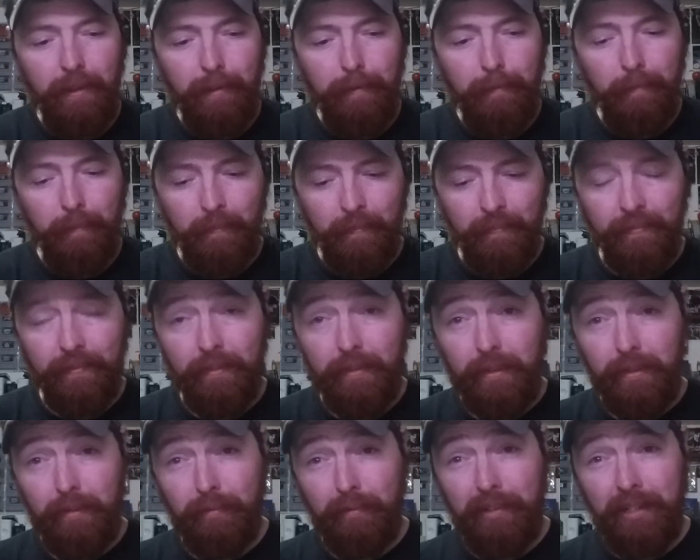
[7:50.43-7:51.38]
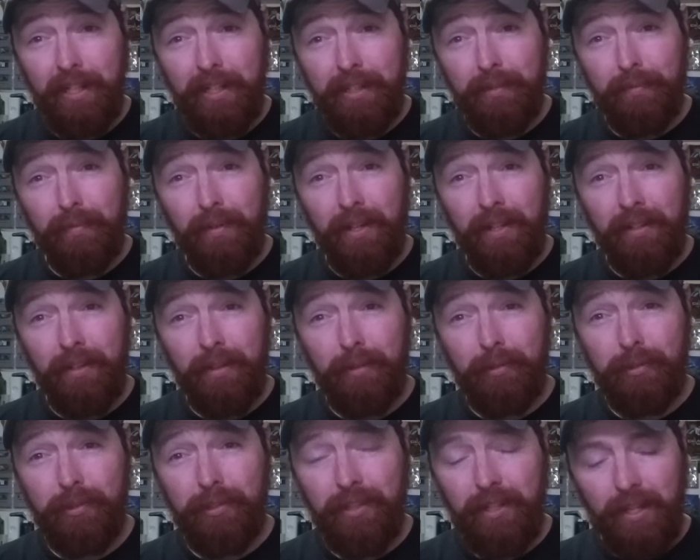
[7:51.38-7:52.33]
I really like to find
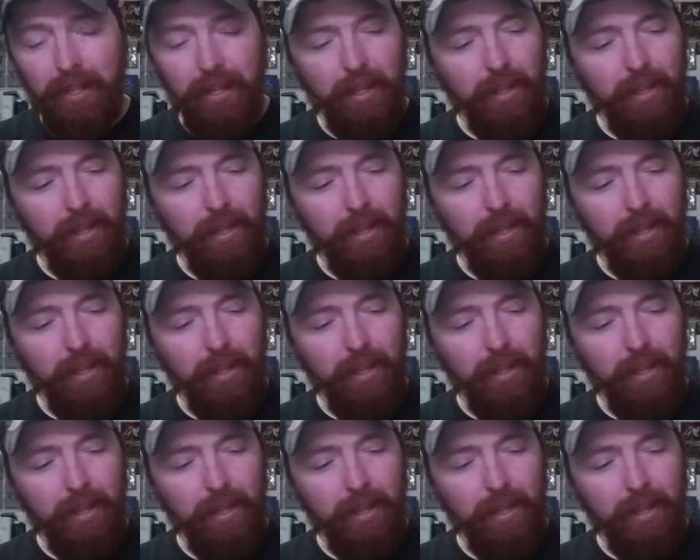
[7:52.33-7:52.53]
those.